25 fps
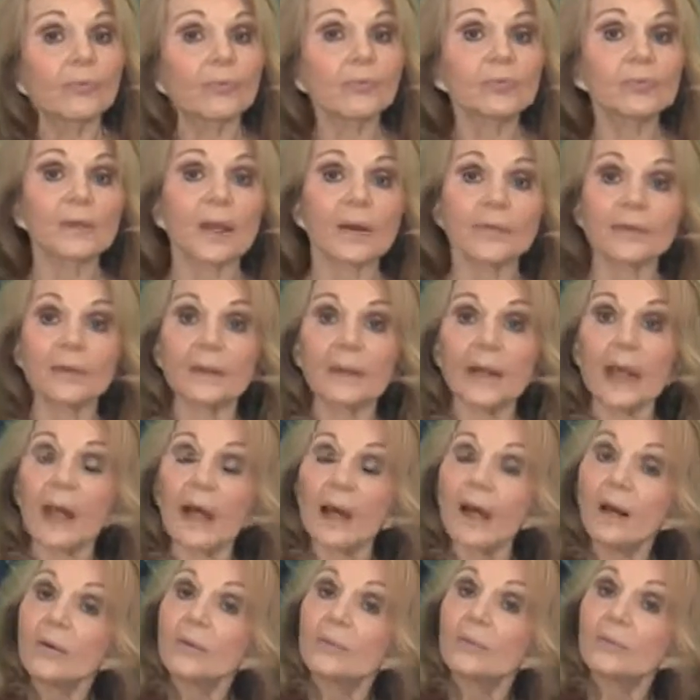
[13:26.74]
fluff it
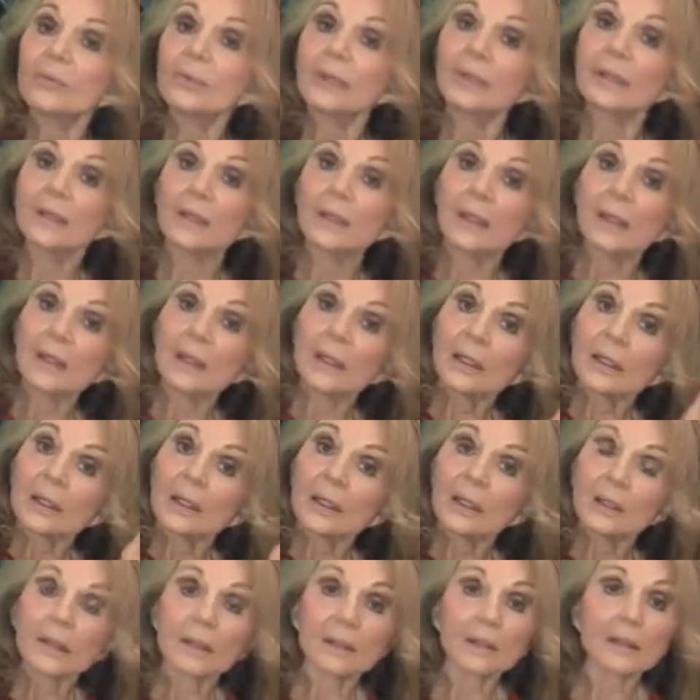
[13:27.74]
out with
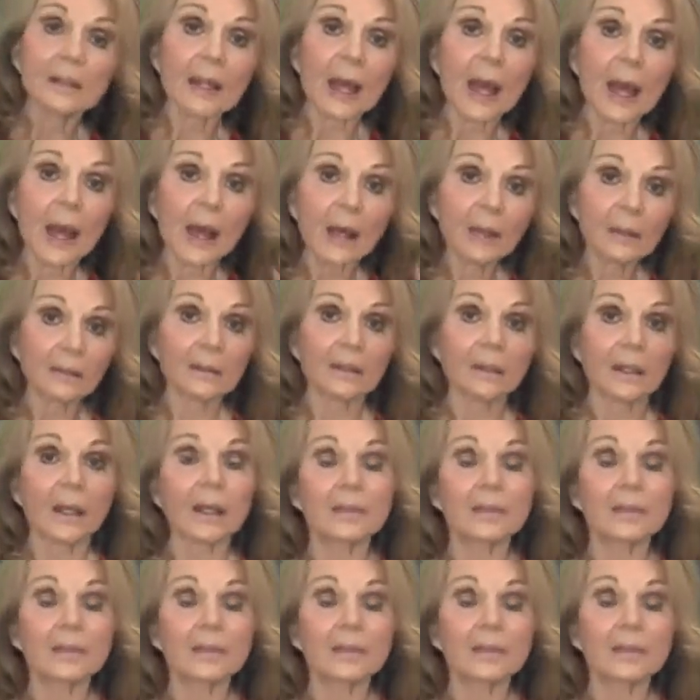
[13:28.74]
that.